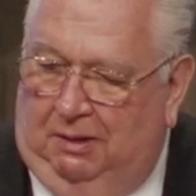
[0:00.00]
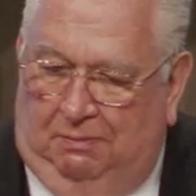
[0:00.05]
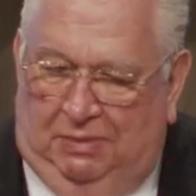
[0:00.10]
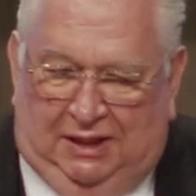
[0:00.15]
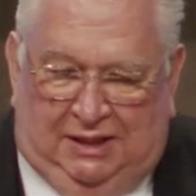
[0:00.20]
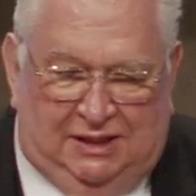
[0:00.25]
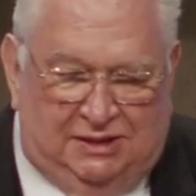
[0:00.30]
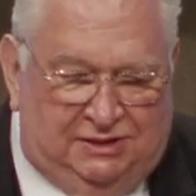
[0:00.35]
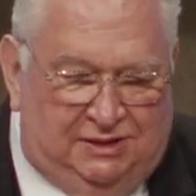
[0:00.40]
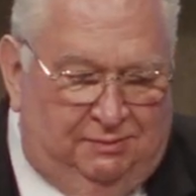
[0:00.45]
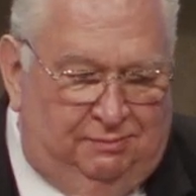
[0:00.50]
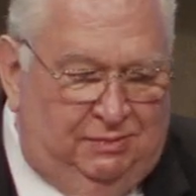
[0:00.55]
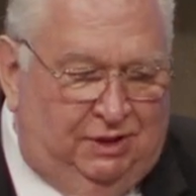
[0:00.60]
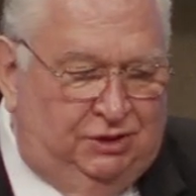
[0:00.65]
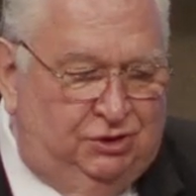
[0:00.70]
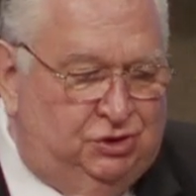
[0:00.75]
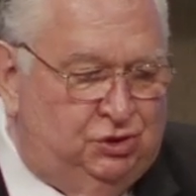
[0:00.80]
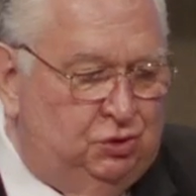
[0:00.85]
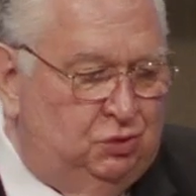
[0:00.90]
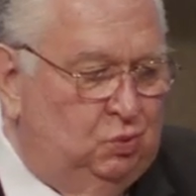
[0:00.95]
Because it
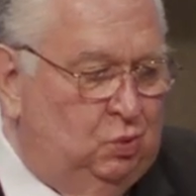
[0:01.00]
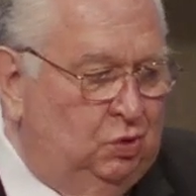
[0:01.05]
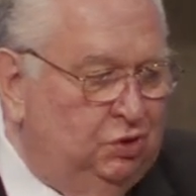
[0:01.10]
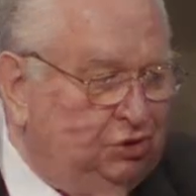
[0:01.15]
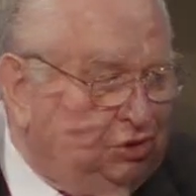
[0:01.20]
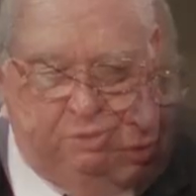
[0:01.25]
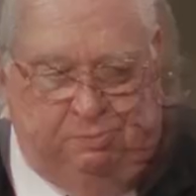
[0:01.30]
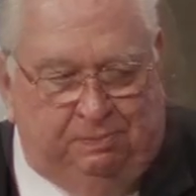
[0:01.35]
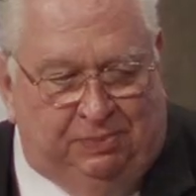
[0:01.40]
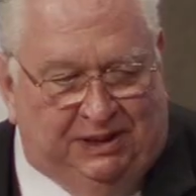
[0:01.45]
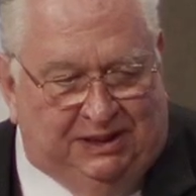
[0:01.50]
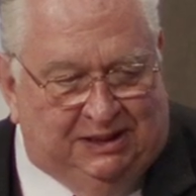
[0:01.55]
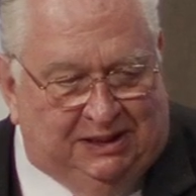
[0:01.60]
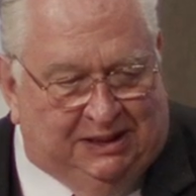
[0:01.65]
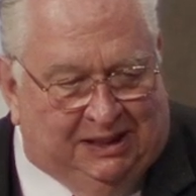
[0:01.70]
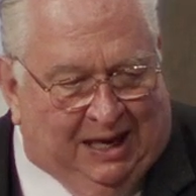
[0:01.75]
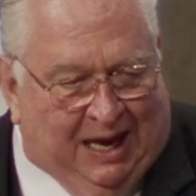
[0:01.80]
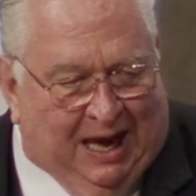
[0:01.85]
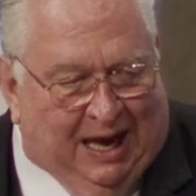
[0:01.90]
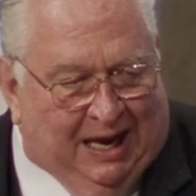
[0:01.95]
means you're
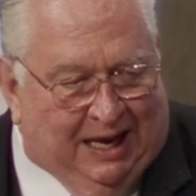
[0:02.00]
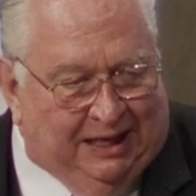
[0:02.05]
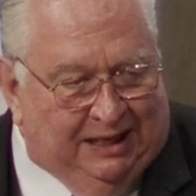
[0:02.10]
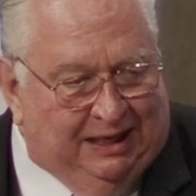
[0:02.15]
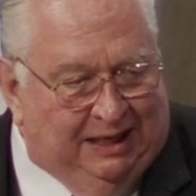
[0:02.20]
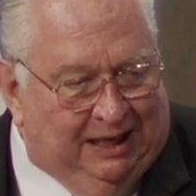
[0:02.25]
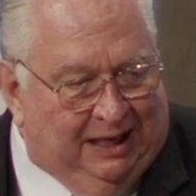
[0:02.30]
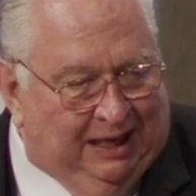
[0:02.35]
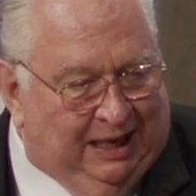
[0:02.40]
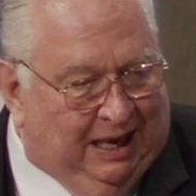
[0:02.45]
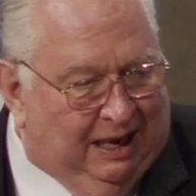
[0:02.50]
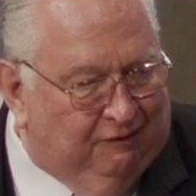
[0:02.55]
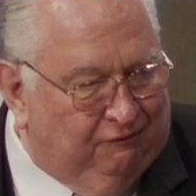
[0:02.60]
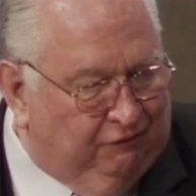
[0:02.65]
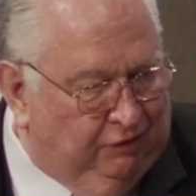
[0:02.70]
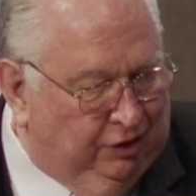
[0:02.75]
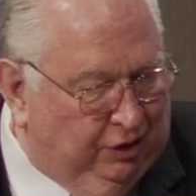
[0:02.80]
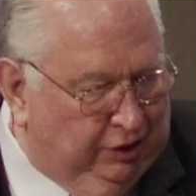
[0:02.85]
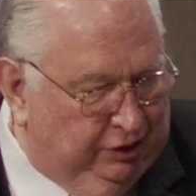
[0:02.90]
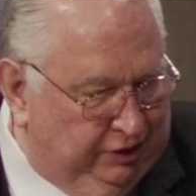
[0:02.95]
worshiping God
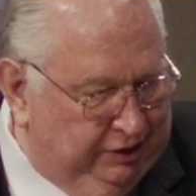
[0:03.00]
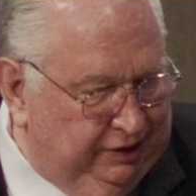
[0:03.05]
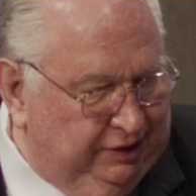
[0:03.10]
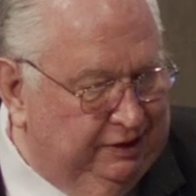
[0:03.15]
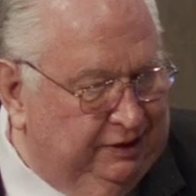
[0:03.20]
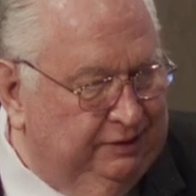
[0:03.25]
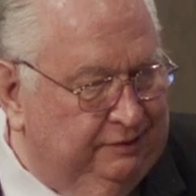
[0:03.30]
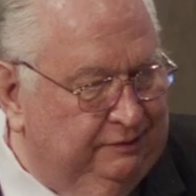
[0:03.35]
half-hearted.